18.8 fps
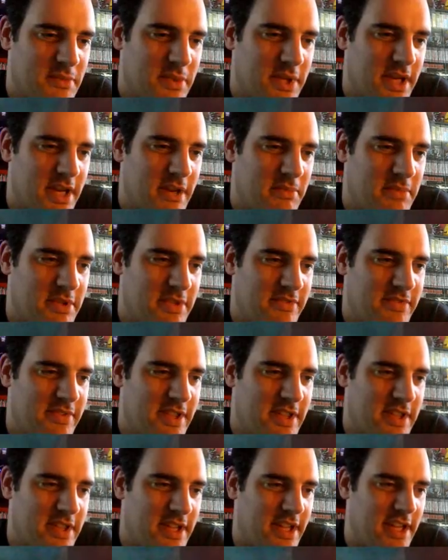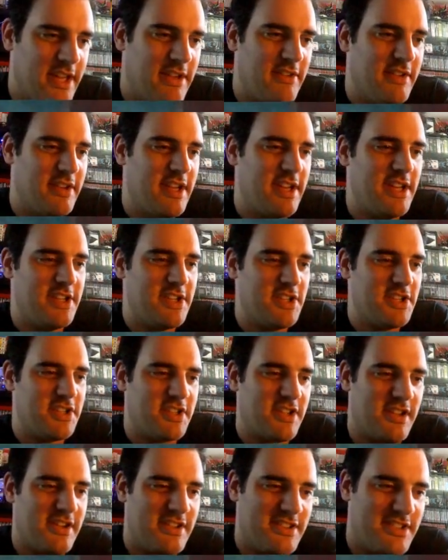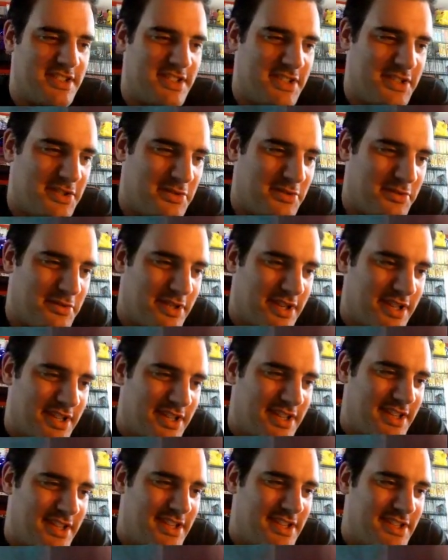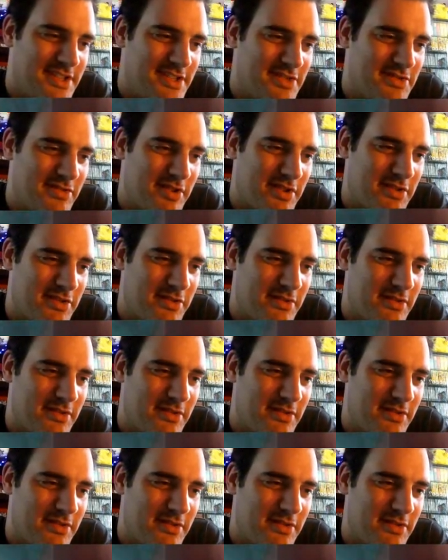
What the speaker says: you get up into 5th gear and then it just starts to struggle.